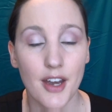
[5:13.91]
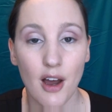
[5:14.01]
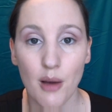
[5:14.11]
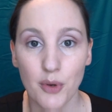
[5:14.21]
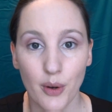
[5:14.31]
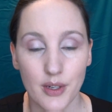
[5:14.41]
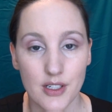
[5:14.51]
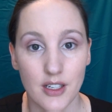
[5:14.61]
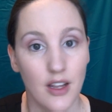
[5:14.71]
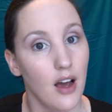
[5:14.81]
Now I'm
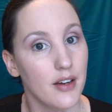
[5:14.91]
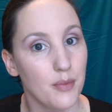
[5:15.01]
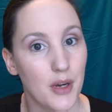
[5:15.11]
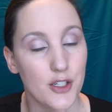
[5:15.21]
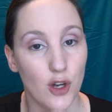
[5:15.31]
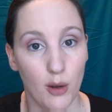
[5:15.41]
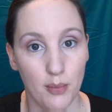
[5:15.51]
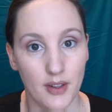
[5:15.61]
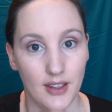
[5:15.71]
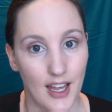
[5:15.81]
going to line my
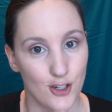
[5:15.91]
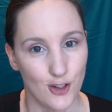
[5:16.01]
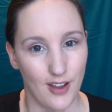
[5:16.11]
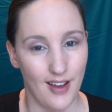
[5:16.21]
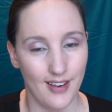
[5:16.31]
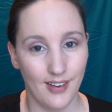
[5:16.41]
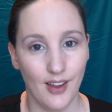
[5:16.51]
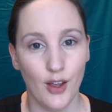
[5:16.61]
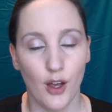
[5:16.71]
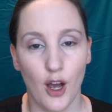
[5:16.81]
top lash line.
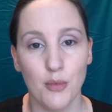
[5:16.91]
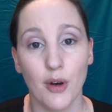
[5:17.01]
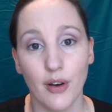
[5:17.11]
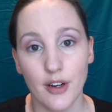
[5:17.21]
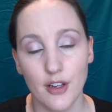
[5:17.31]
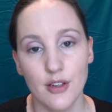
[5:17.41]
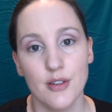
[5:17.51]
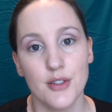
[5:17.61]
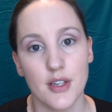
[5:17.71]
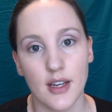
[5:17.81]
I'm not going to
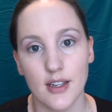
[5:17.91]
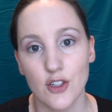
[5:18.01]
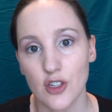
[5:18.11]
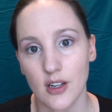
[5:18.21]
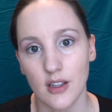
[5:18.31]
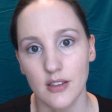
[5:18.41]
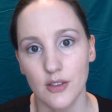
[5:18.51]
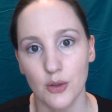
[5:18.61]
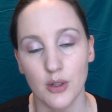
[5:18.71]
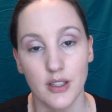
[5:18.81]
use a
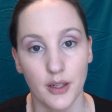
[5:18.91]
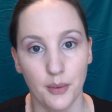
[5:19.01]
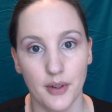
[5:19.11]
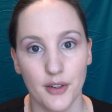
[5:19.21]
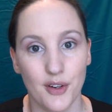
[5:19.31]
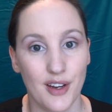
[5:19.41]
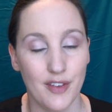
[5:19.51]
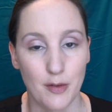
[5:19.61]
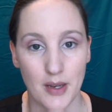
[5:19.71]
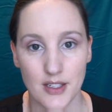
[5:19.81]
gel or a liquid,
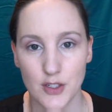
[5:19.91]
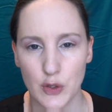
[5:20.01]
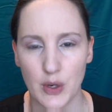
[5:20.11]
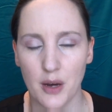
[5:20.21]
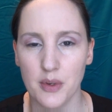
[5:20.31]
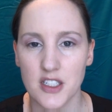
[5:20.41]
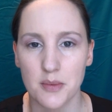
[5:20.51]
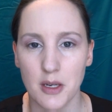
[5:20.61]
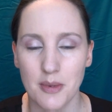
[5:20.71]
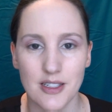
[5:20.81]
even a pencil. I want
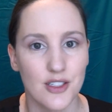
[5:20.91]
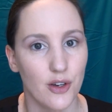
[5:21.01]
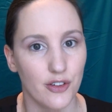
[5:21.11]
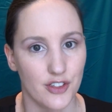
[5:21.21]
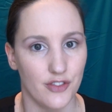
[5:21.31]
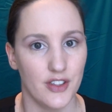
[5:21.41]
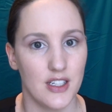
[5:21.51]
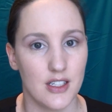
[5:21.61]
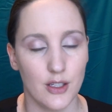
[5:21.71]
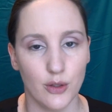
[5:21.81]
something a bit soft for
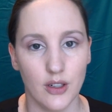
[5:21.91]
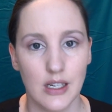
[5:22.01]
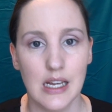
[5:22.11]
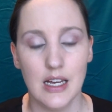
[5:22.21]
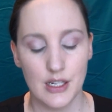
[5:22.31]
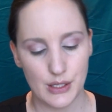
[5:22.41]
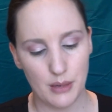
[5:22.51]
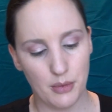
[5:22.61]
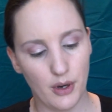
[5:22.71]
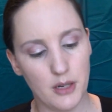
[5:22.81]
this look. So
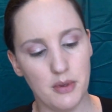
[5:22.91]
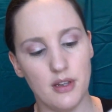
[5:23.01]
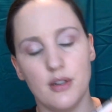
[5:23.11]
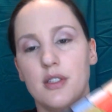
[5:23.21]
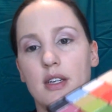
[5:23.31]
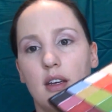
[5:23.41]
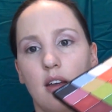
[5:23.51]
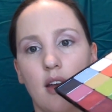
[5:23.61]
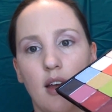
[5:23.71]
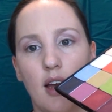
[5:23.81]
I'm going to be using
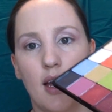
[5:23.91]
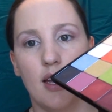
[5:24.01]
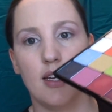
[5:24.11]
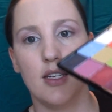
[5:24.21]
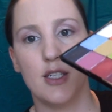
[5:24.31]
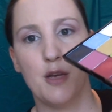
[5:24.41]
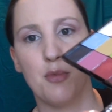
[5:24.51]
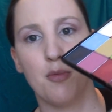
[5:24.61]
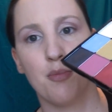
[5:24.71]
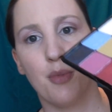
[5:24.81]
a
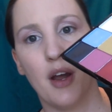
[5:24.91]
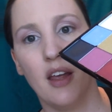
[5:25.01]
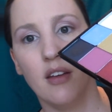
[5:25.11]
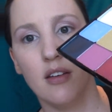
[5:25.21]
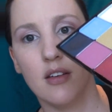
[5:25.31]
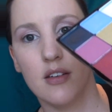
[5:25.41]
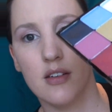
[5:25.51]
deep brown,